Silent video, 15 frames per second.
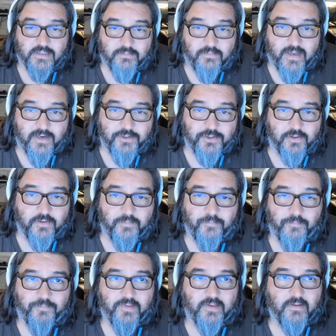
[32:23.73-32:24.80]
as a manager.
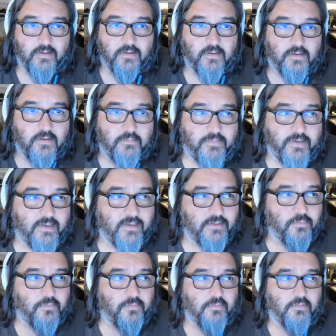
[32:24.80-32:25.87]
Because